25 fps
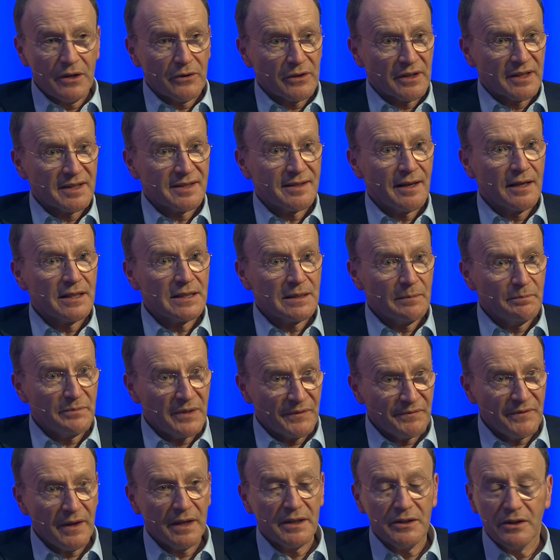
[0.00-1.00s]
organization,
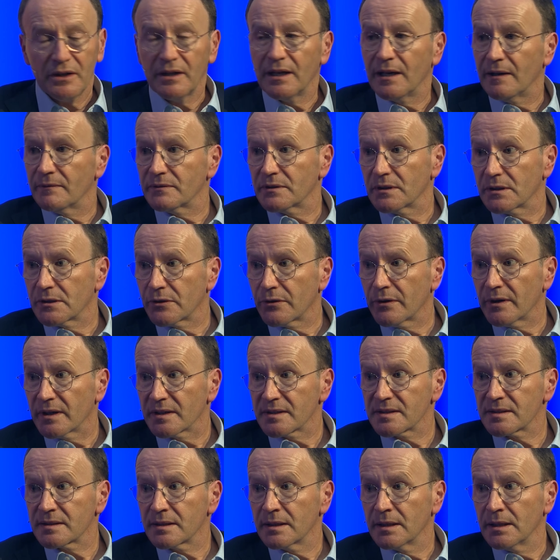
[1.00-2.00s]
but then you have to
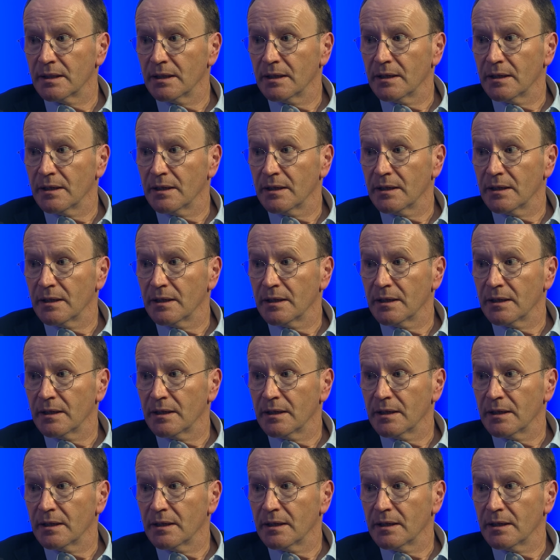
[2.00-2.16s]
trust